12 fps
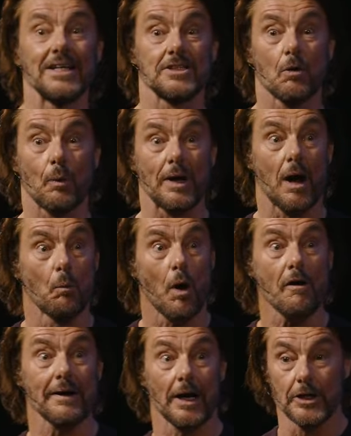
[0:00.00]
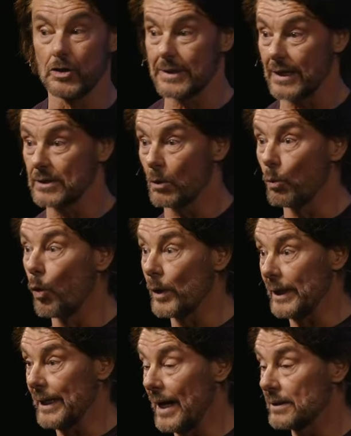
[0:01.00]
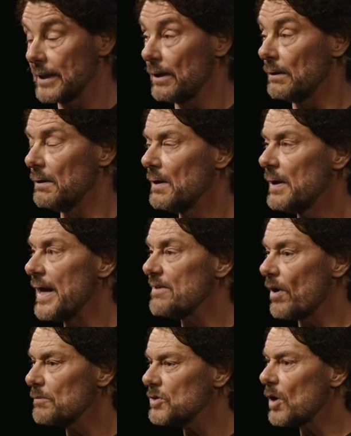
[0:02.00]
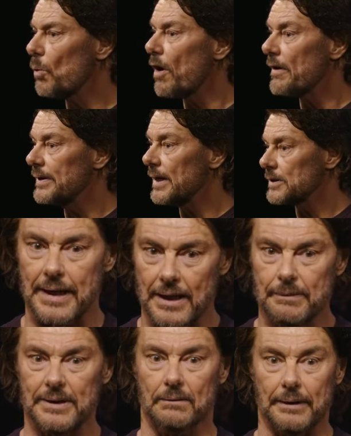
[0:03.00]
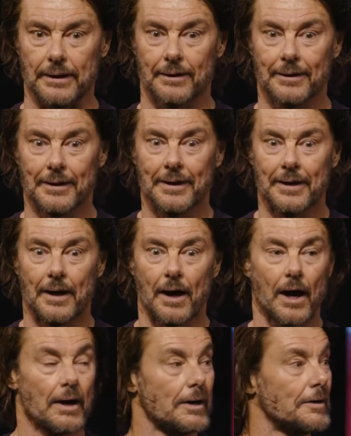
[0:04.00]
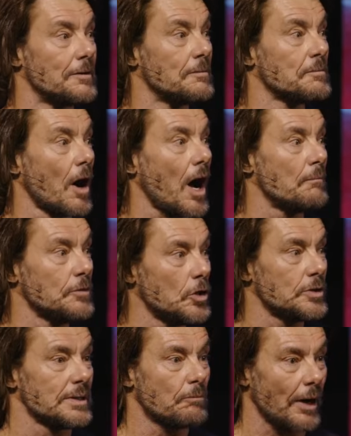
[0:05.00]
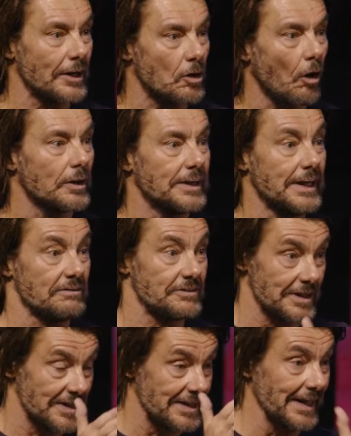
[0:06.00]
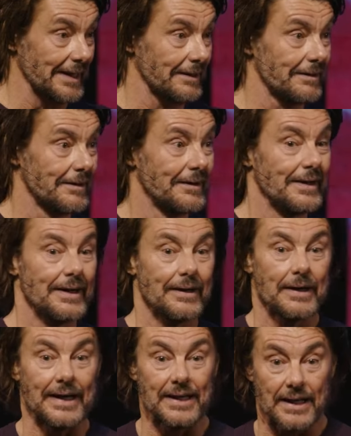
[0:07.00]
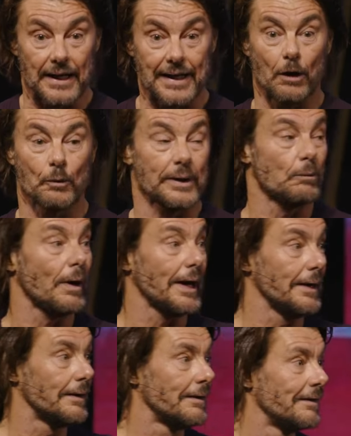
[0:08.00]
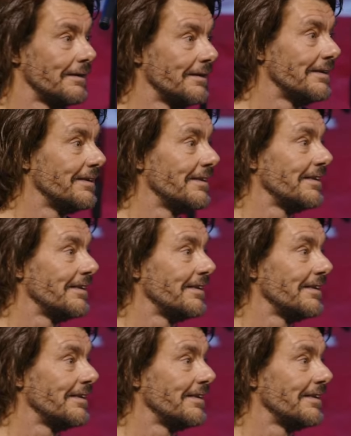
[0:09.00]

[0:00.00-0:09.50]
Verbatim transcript: And so when I'm worrying, I use that as a warning now. I say, oh, if I'm so worried, that's telling me something. I'm using my God gift to think in an unhealthy way. Yeah.